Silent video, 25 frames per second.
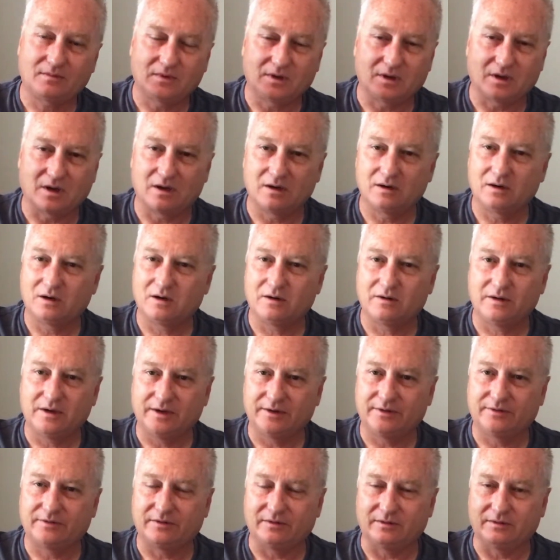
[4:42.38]
Don't go
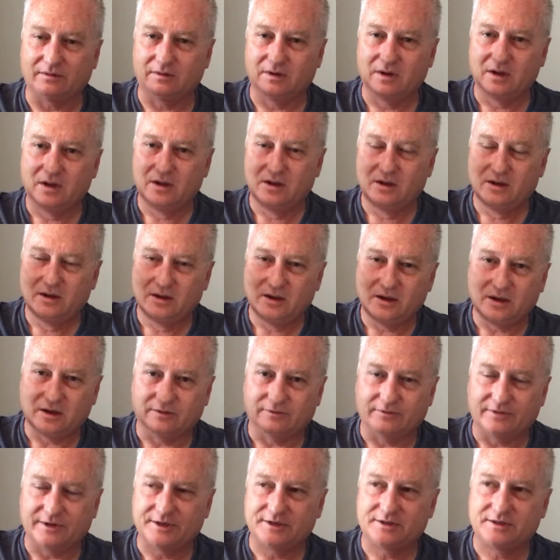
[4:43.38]
into
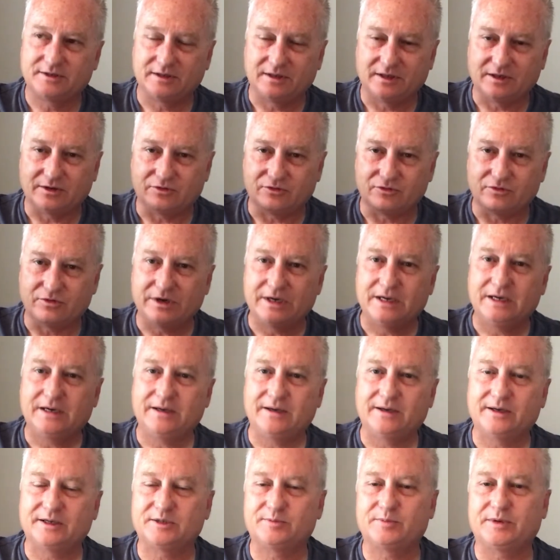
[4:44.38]
investing in
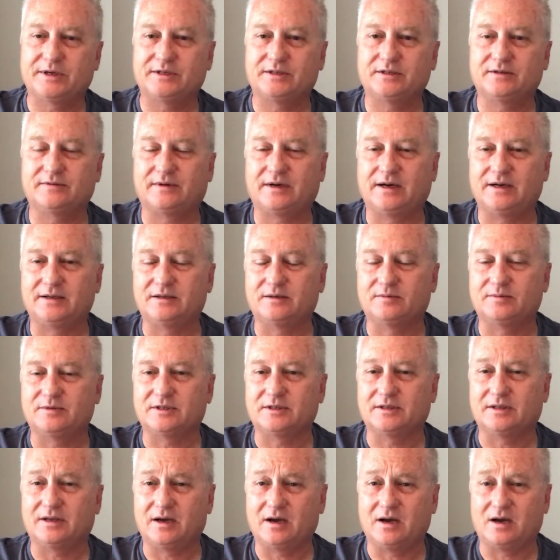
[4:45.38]
really expensive items
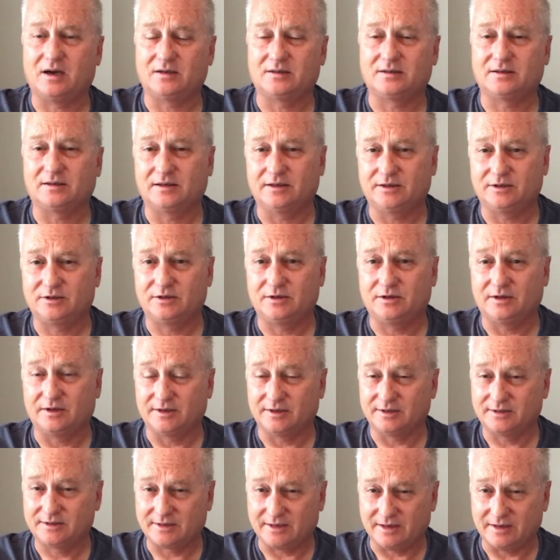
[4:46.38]
in the house unless you're
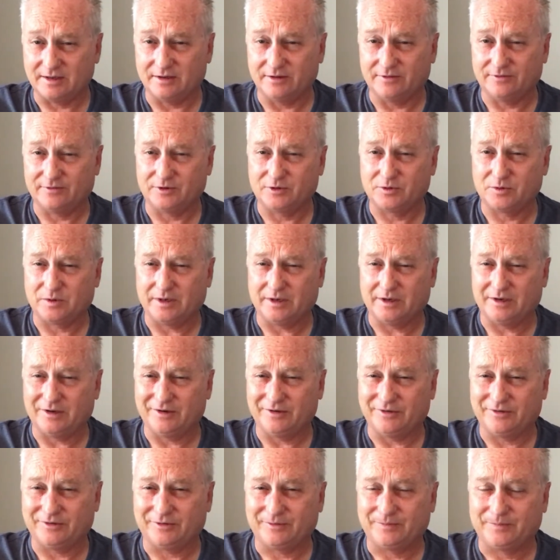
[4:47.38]
going to stay there for 20
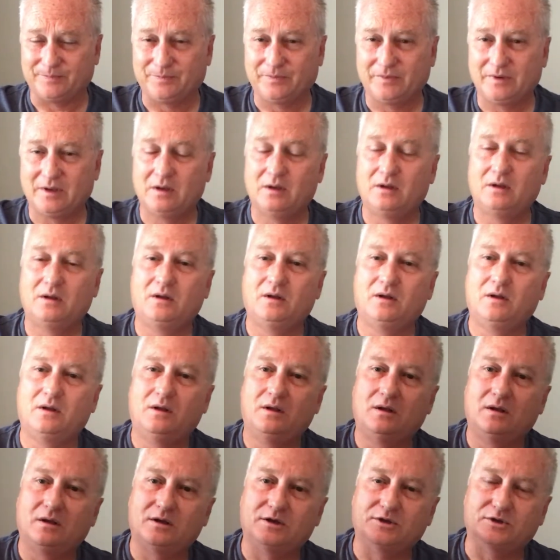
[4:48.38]
years.
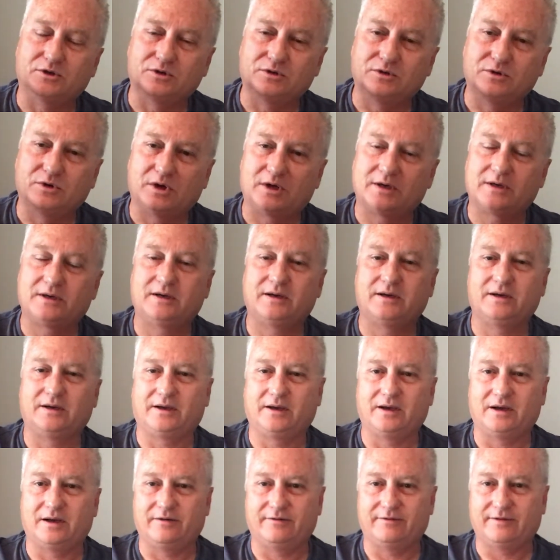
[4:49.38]
Because you're not going to
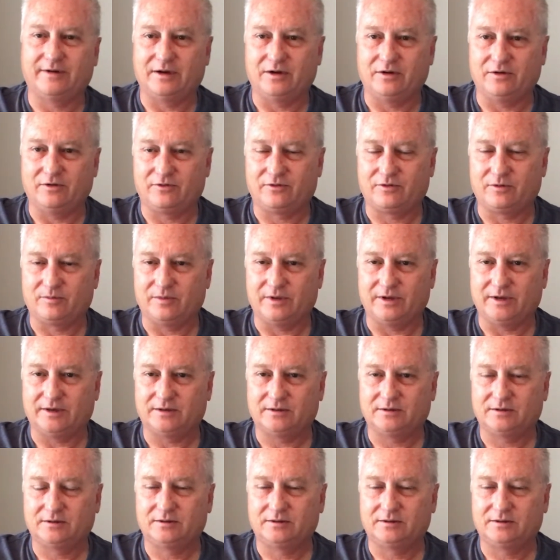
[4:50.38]
gain value from that.